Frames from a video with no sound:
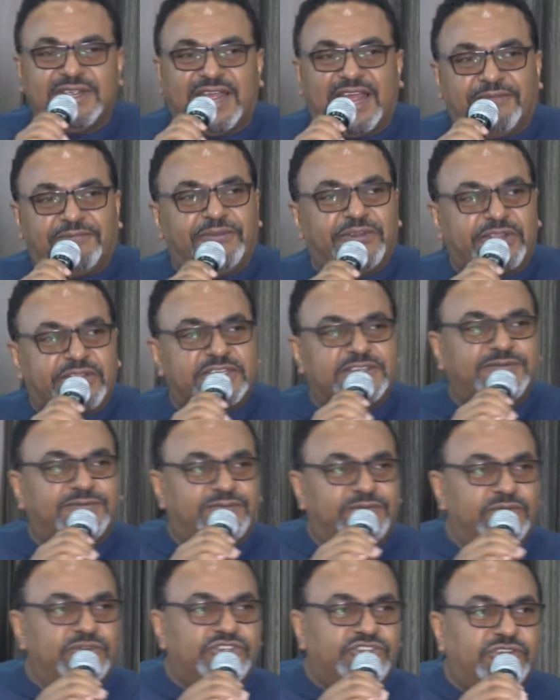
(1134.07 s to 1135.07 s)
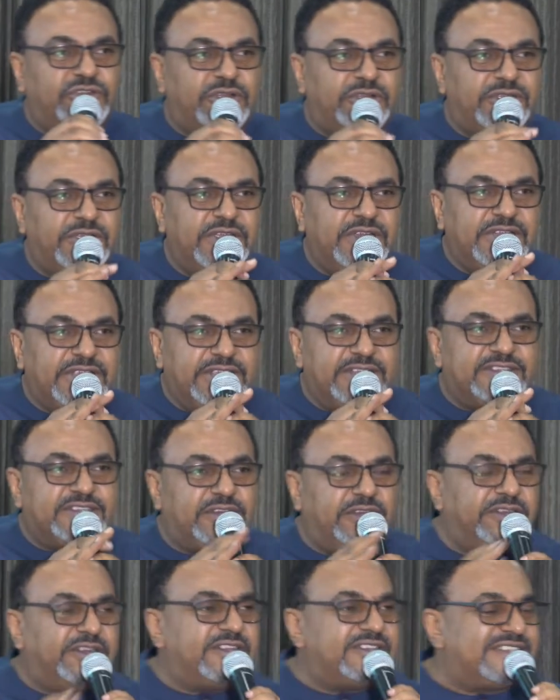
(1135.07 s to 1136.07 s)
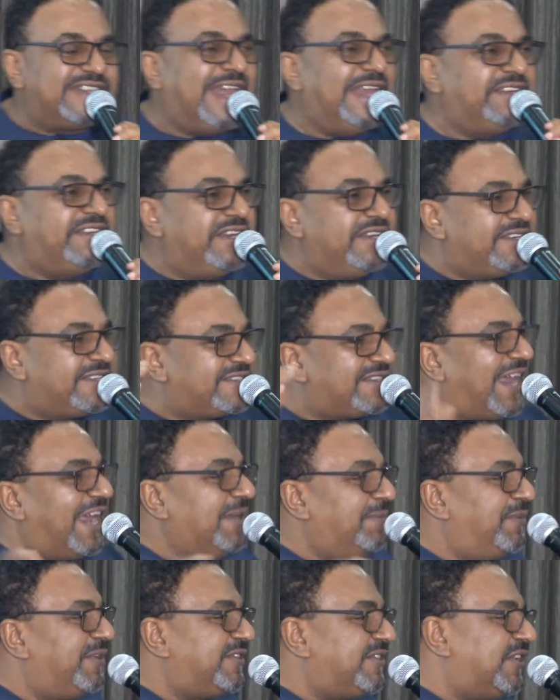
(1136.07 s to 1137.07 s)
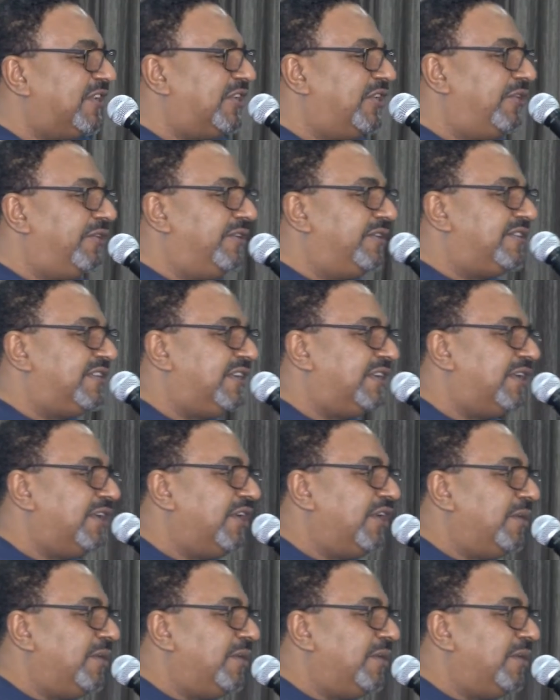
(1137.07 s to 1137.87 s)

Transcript: Africa's future is in understanding cybersecurity.